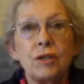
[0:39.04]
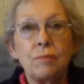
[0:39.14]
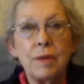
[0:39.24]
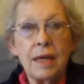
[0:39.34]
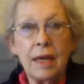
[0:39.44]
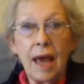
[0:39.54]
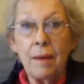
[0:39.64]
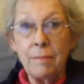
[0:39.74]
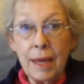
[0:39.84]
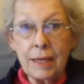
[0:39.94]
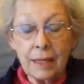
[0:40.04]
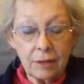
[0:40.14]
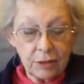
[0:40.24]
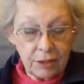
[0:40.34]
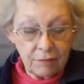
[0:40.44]
to be a
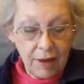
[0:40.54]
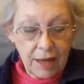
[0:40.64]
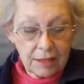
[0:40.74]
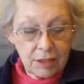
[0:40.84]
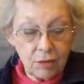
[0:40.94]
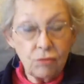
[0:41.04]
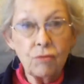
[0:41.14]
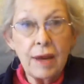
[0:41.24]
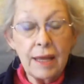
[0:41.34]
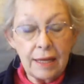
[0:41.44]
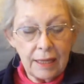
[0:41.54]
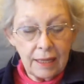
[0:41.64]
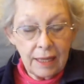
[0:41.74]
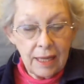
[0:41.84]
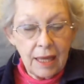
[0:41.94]
medical device really
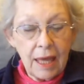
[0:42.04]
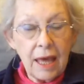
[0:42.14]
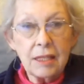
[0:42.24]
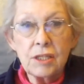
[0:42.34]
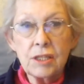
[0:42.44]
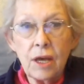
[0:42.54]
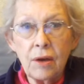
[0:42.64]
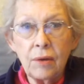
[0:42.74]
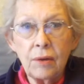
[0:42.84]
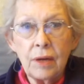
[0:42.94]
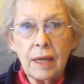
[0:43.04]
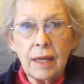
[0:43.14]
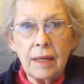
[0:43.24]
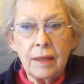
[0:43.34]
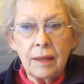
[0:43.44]
and so
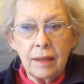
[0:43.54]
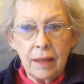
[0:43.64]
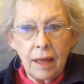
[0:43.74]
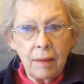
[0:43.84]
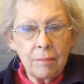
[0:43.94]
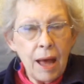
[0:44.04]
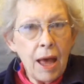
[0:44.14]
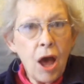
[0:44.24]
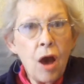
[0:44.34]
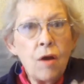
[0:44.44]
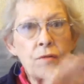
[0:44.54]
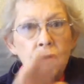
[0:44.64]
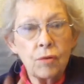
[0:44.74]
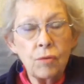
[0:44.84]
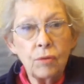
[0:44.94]
my
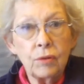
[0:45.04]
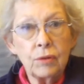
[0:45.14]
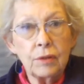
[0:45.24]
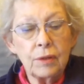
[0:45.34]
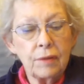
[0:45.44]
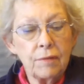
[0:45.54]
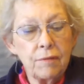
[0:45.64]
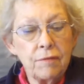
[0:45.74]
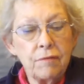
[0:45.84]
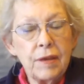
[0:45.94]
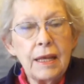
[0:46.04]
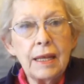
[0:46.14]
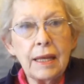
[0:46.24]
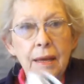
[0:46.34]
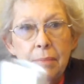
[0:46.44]
overall
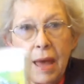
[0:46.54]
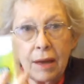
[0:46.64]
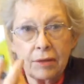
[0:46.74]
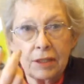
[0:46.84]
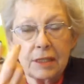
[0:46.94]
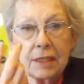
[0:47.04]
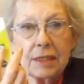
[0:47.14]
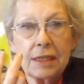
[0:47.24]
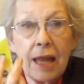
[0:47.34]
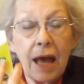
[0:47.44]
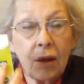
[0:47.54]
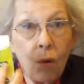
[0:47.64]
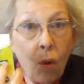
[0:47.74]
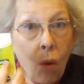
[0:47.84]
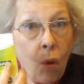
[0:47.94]
feeling about it is like
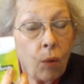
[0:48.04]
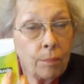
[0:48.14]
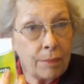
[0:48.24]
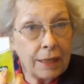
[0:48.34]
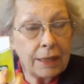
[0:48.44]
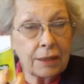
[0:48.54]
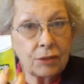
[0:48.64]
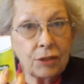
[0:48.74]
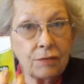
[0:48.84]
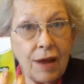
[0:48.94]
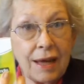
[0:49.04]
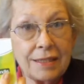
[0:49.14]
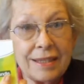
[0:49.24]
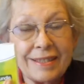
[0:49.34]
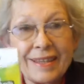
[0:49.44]
all medical
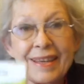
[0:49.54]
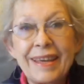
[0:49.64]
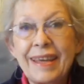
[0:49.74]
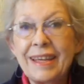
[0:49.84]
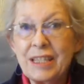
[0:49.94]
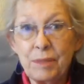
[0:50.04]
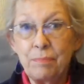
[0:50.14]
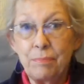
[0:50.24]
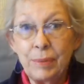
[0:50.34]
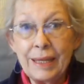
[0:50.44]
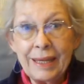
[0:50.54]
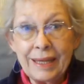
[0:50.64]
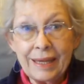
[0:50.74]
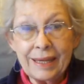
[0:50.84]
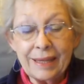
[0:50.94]
devices, it's
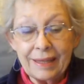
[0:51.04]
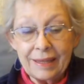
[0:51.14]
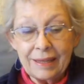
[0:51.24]
bleak.